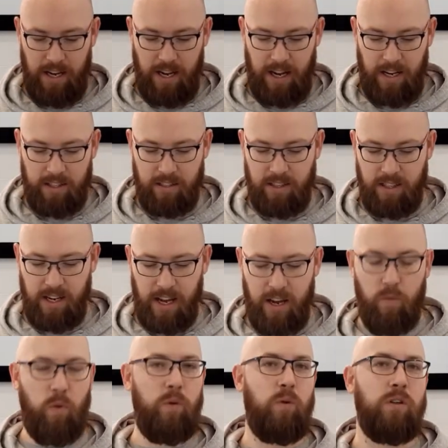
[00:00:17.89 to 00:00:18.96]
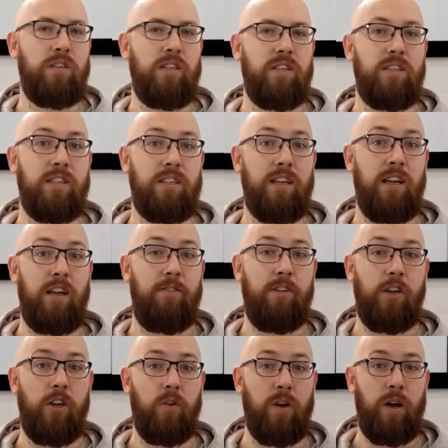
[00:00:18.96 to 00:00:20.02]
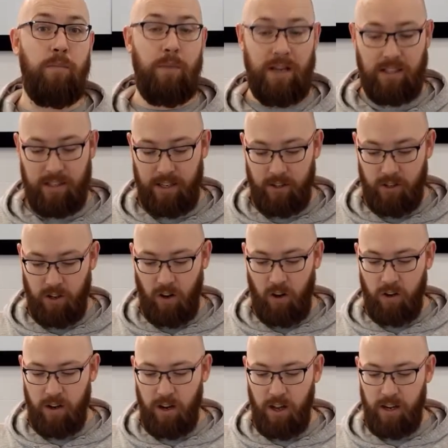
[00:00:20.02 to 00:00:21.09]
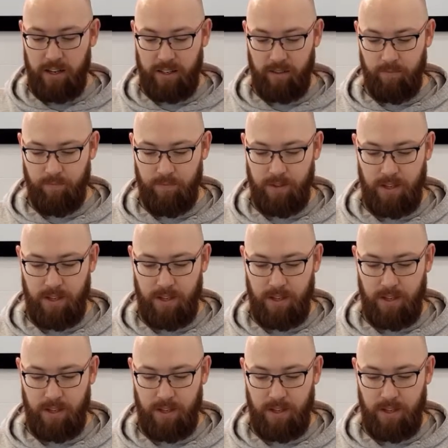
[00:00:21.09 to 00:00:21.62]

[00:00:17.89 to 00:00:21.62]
and today we wanted to deliver you a message online.